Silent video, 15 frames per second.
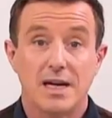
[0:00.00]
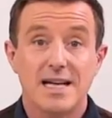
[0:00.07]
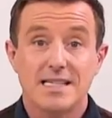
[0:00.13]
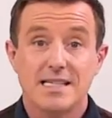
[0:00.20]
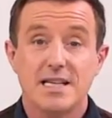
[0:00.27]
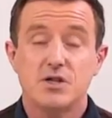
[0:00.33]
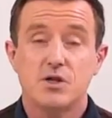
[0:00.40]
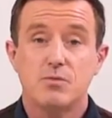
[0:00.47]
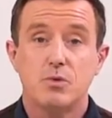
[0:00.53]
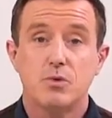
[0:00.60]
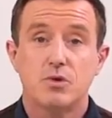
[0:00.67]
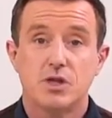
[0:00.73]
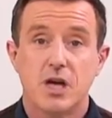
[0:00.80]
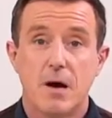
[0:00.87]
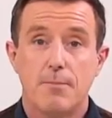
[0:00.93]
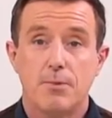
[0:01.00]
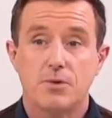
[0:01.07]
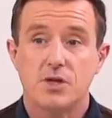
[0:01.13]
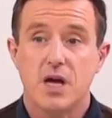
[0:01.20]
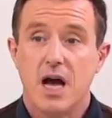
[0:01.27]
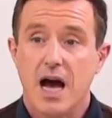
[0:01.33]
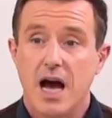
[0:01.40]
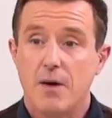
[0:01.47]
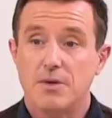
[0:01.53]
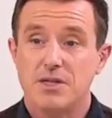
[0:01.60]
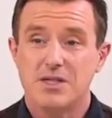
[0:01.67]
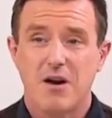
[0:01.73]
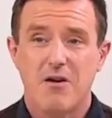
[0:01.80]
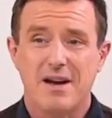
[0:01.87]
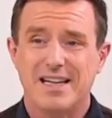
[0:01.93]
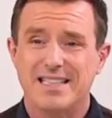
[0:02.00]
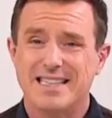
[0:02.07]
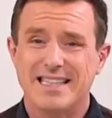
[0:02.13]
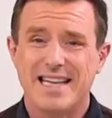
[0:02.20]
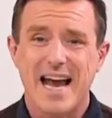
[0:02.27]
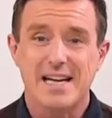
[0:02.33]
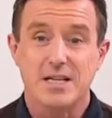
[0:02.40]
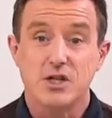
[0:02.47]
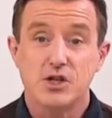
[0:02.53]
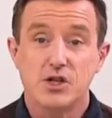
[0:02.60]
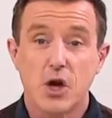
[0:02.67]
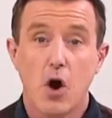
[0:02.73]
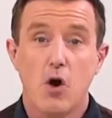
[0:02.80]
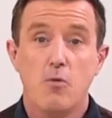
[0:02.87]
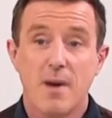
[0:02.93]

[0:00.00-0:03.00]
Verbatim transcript: Let's see some more samples uh, with Sara because, again, so